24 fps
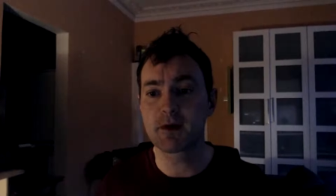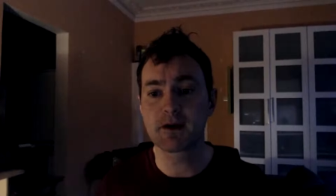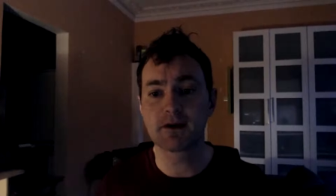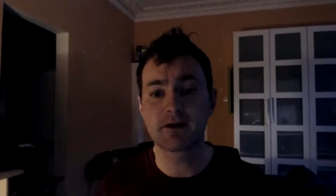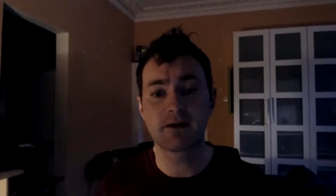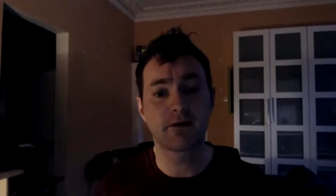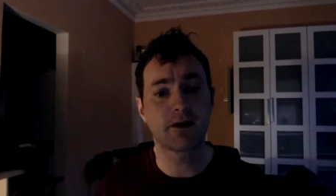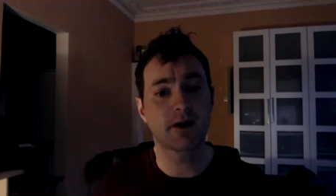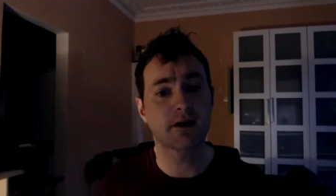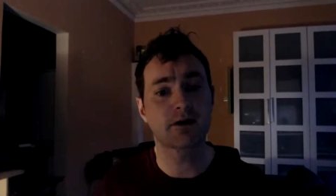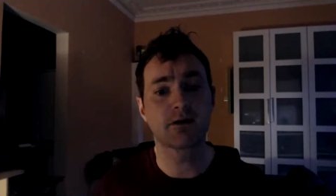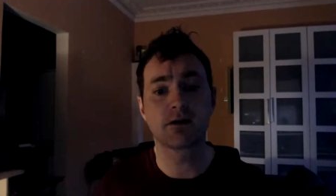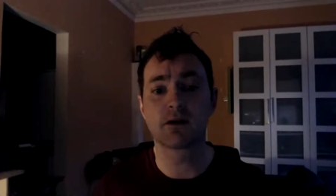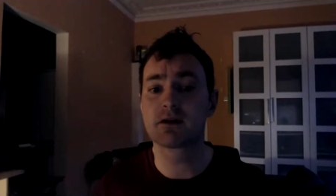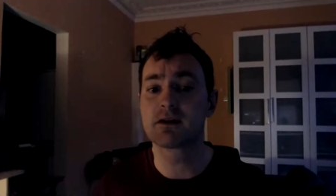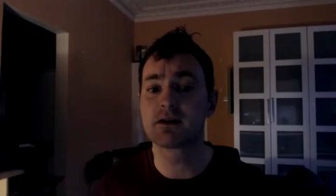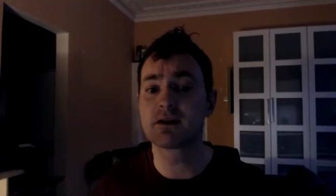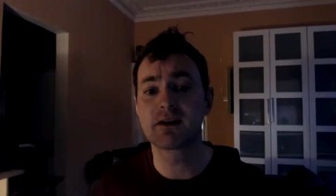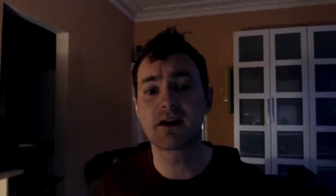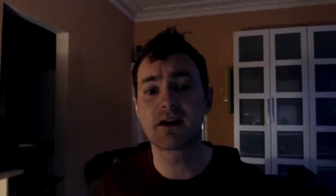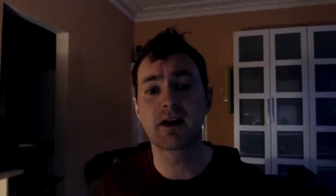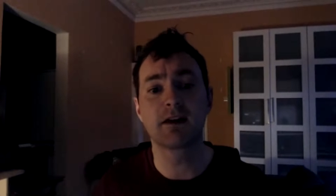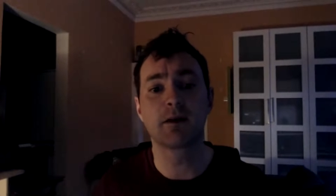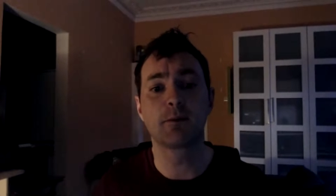that's not to take
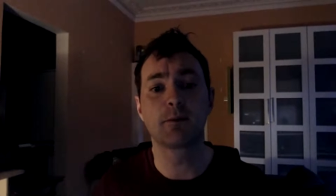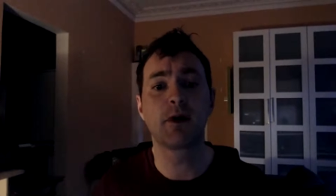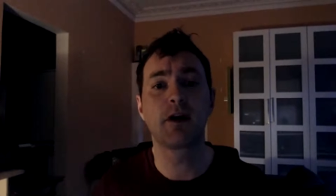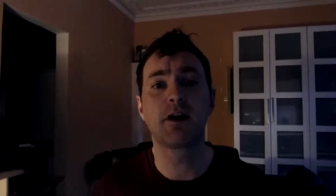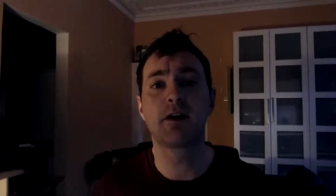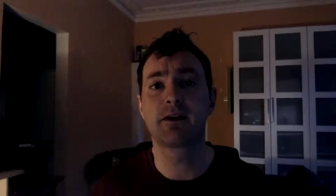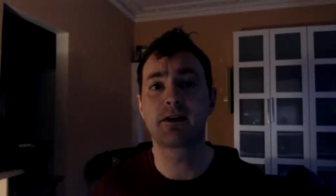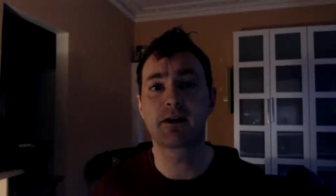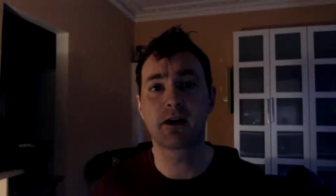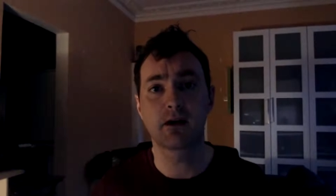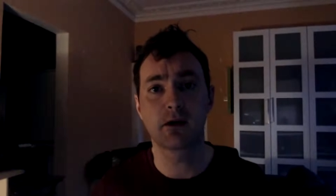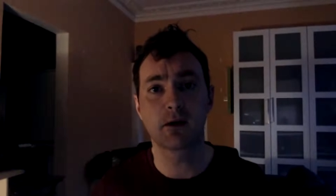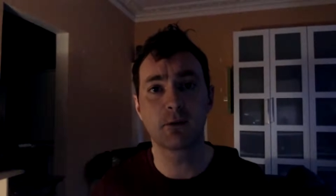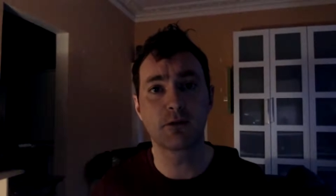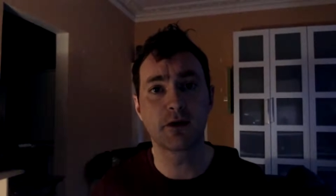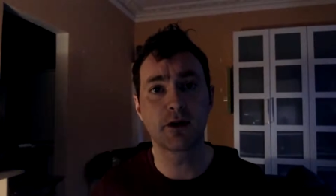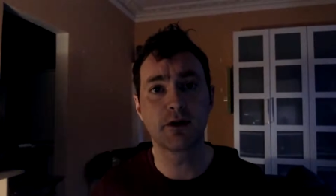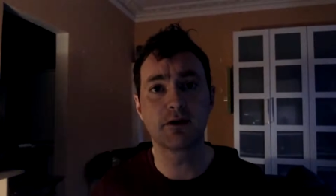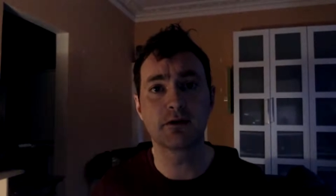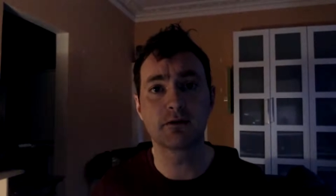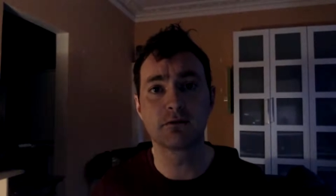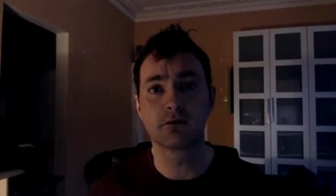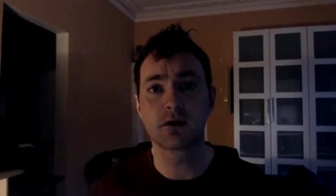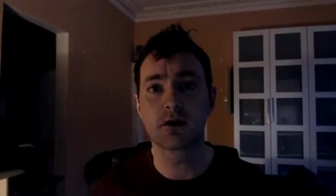the piss out of Brendan
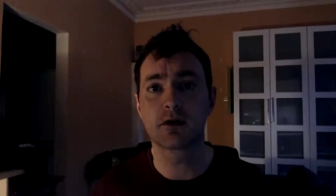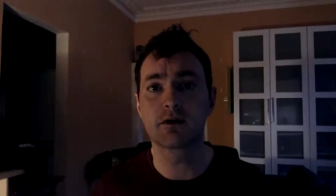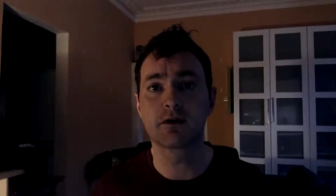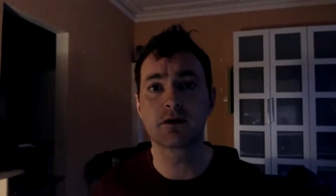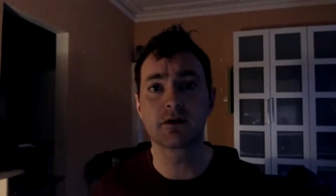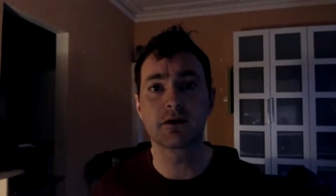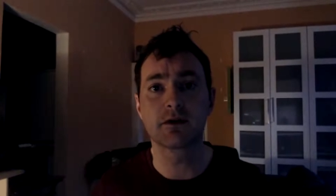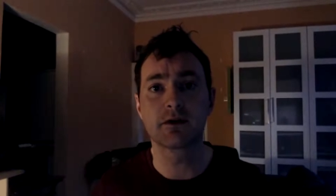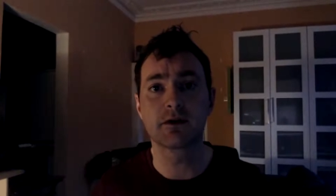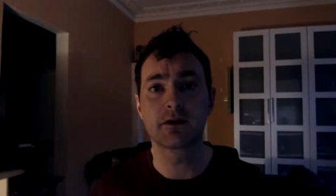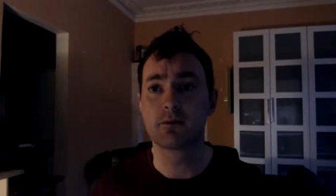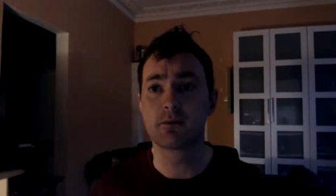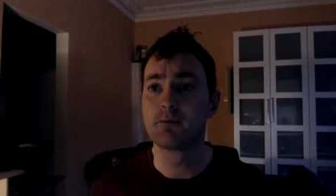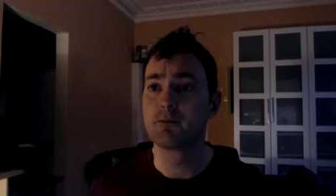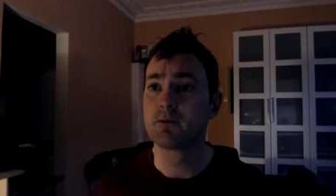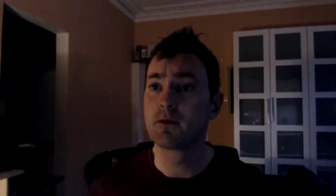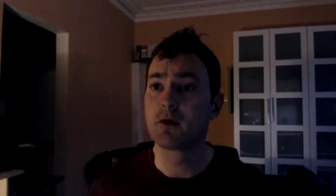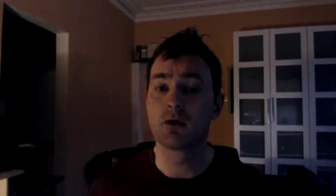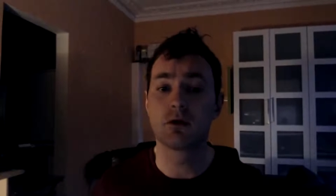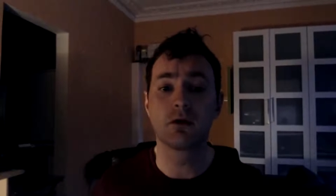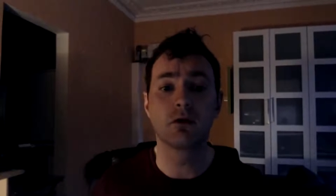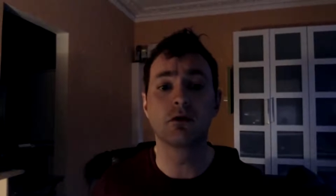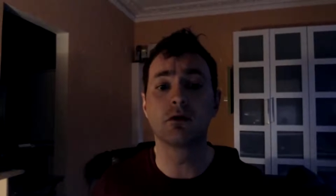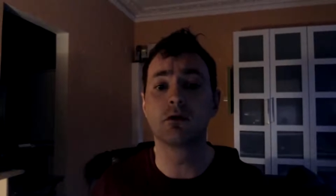Rodgers
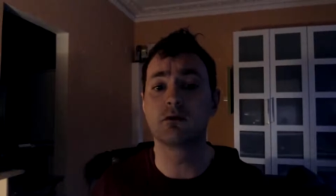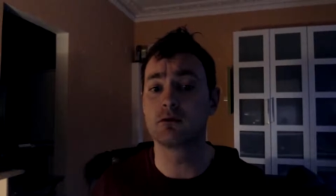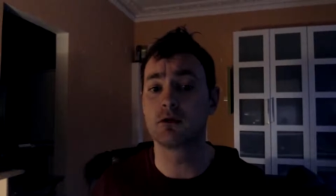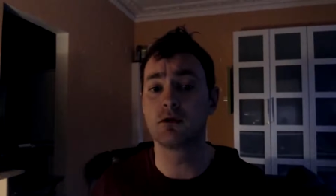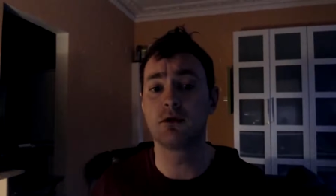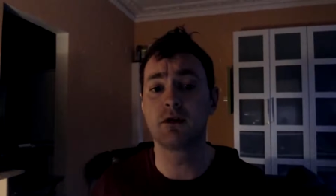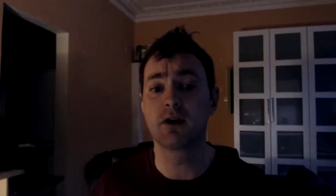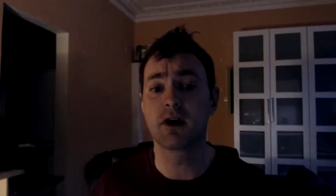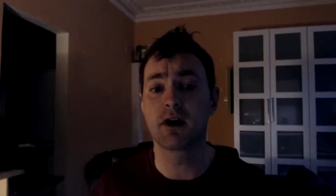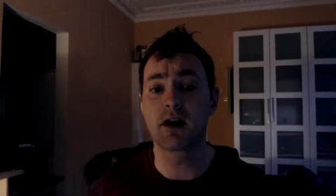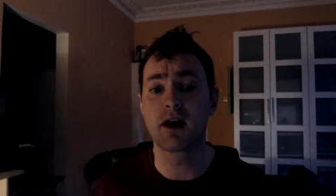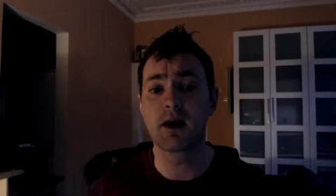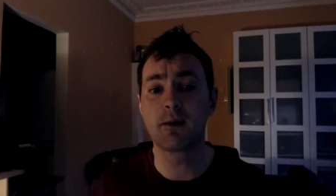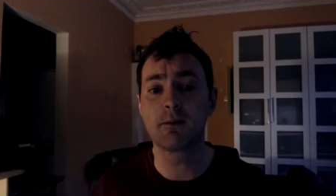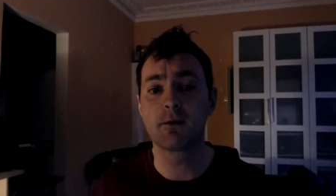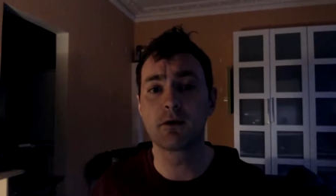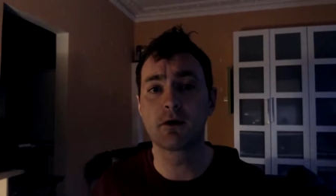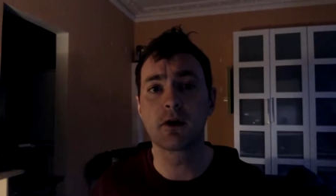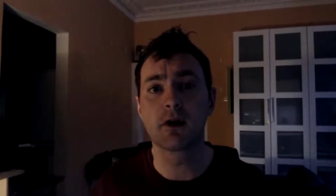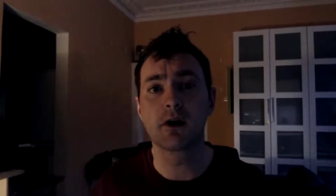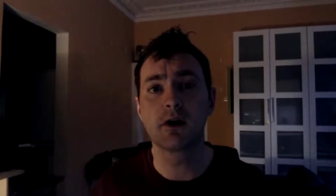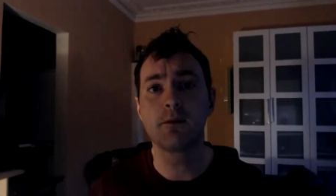or Unai Emery.